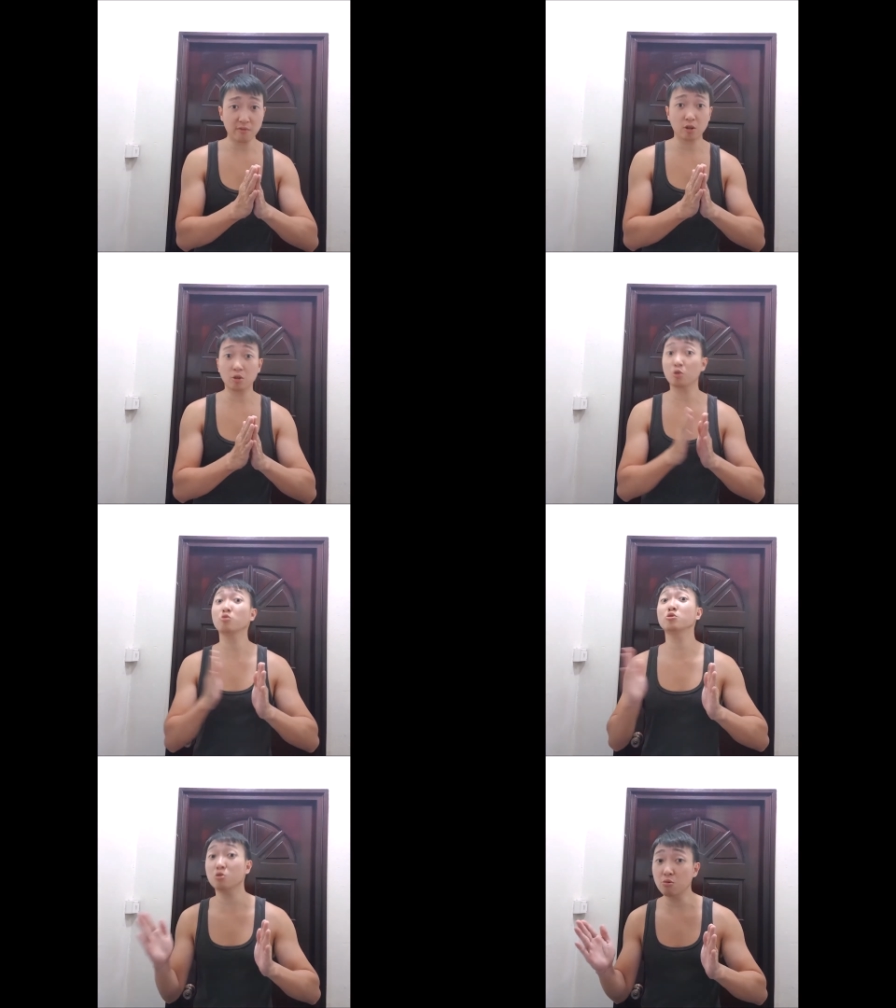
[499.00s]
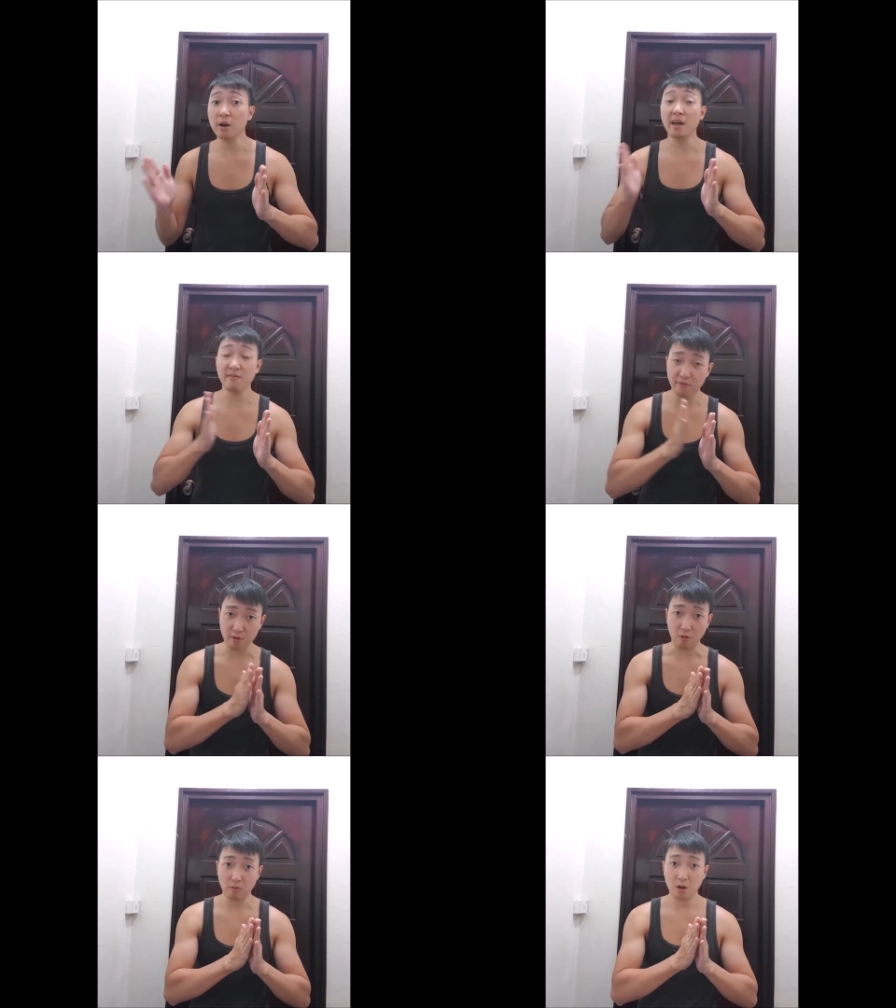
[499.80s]
have got to do to and
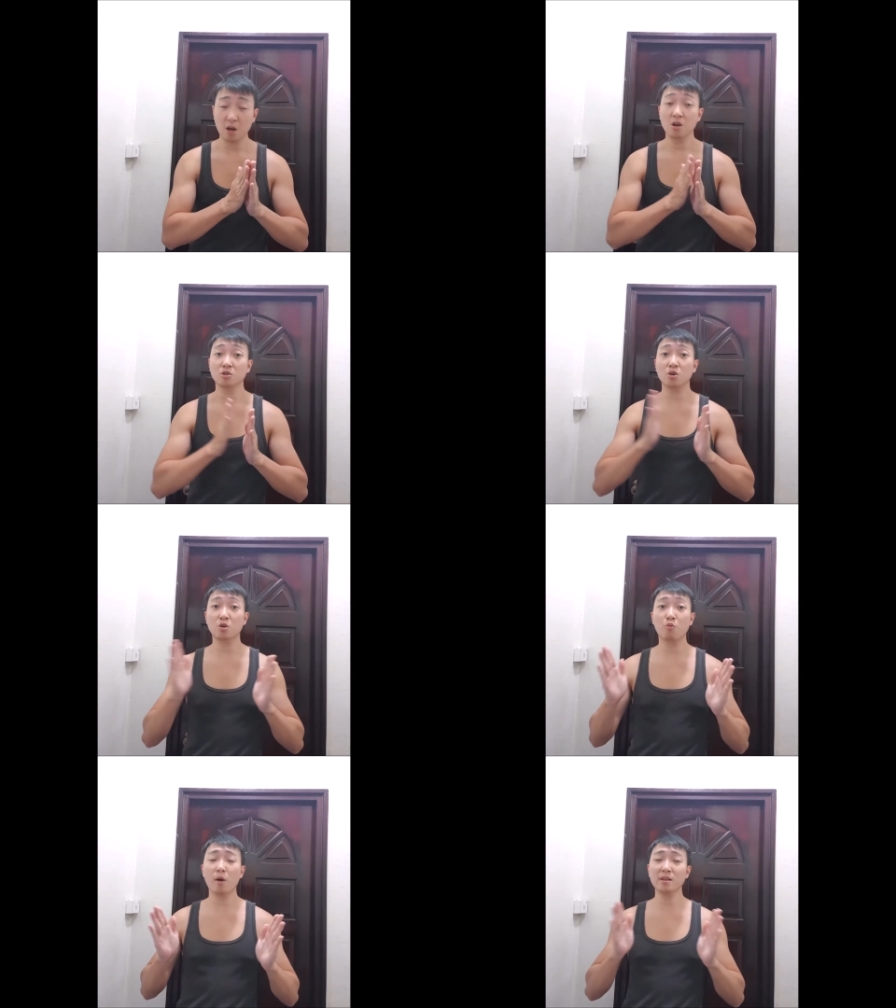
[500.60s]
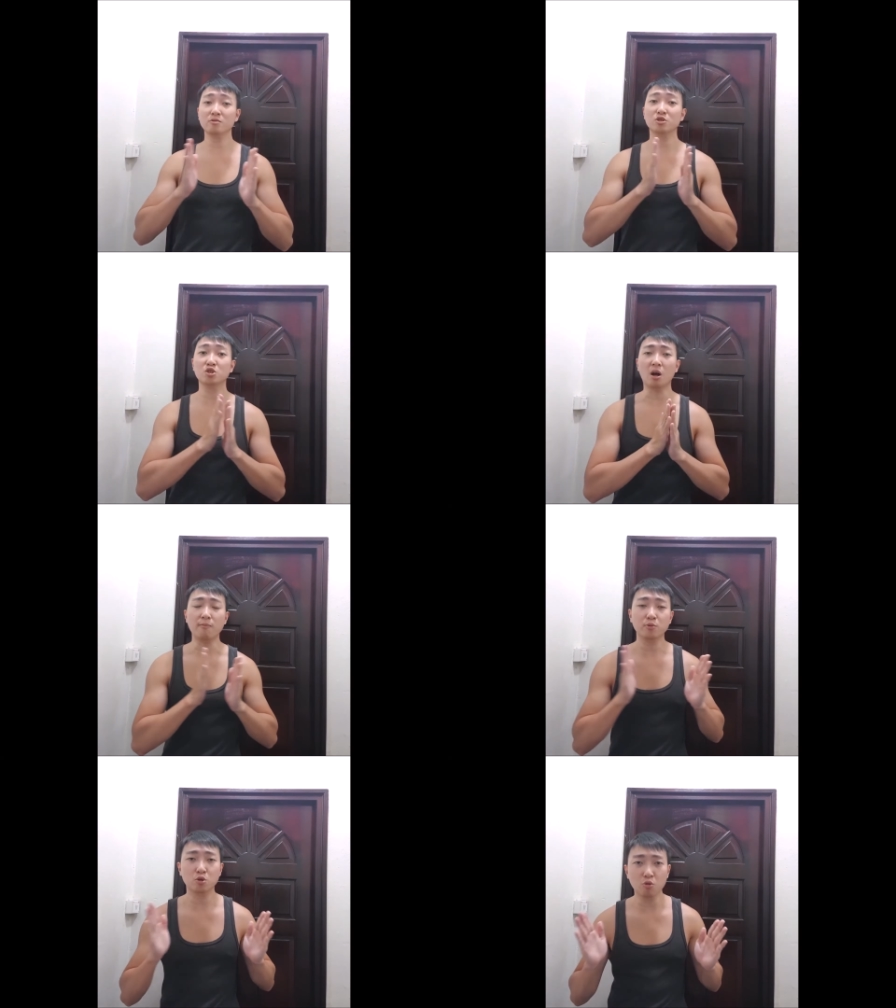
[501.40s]
fro. So you want to stop
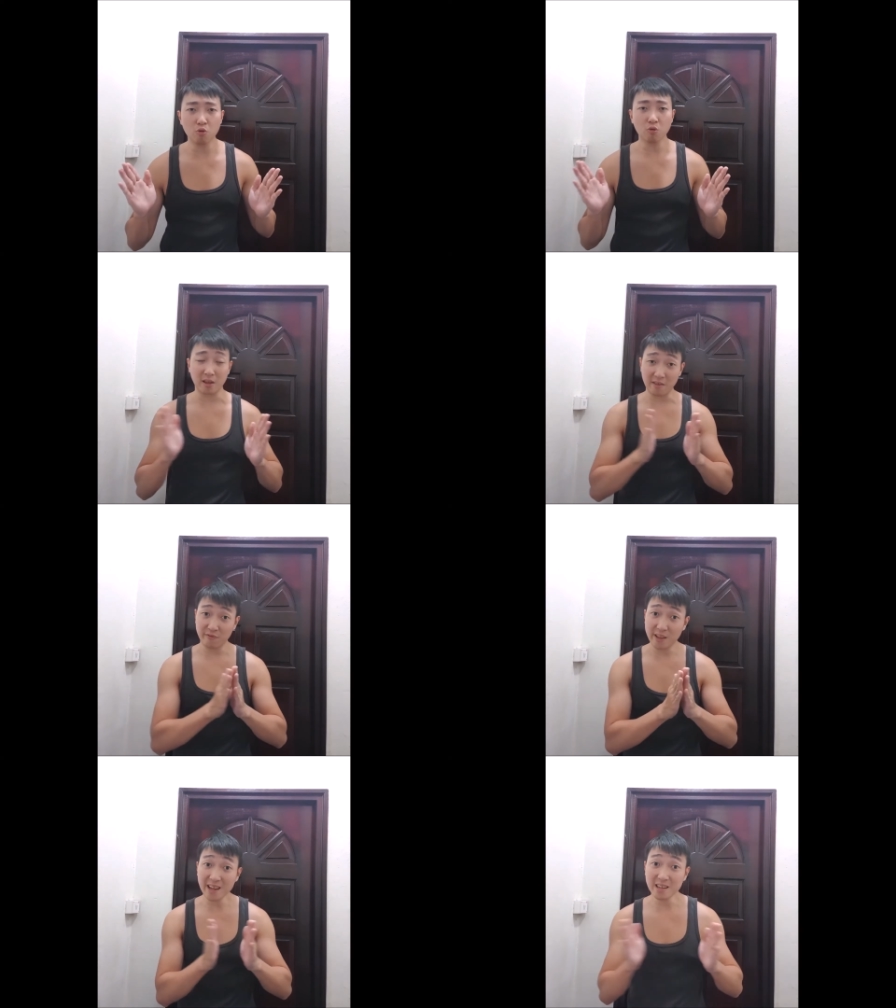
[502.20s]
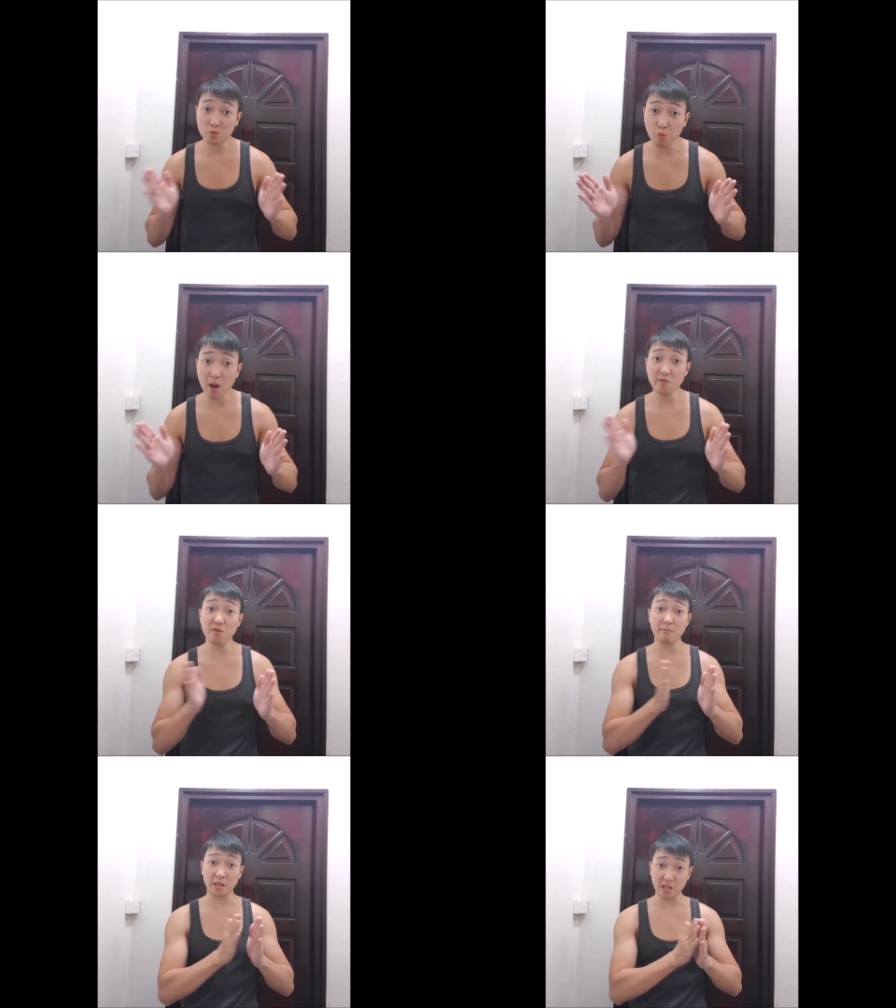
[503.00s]
2, if that is 1
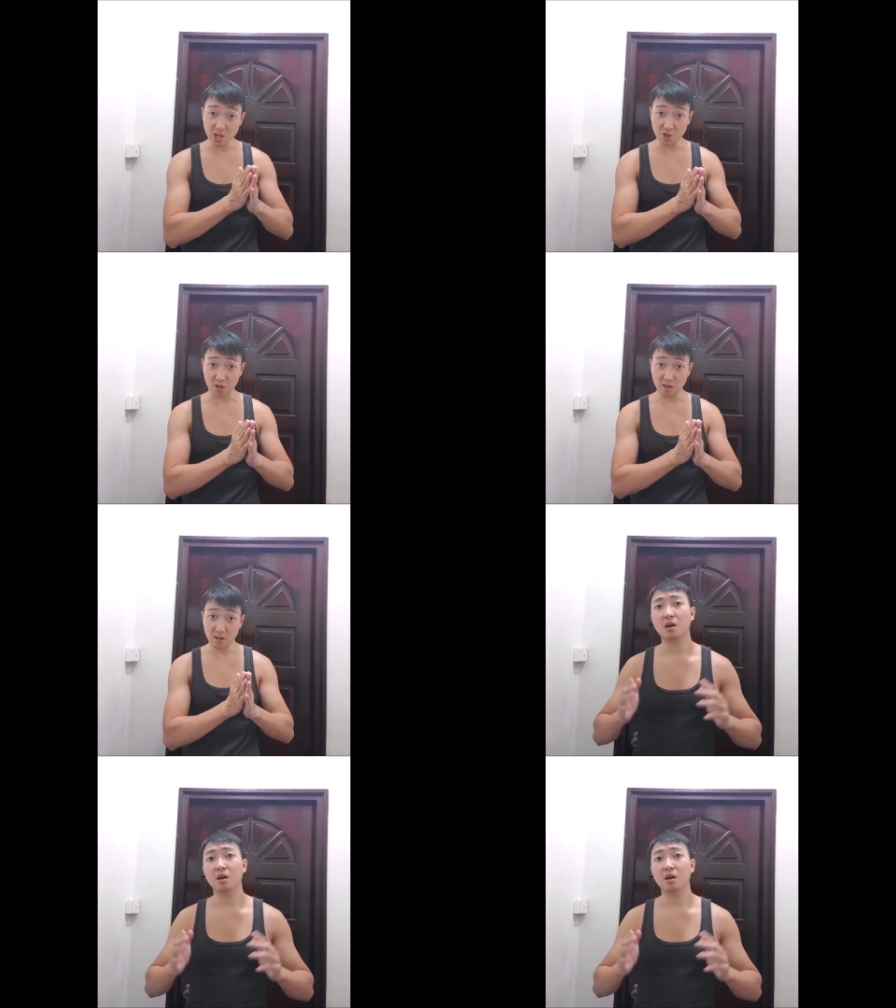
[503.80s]
repetition,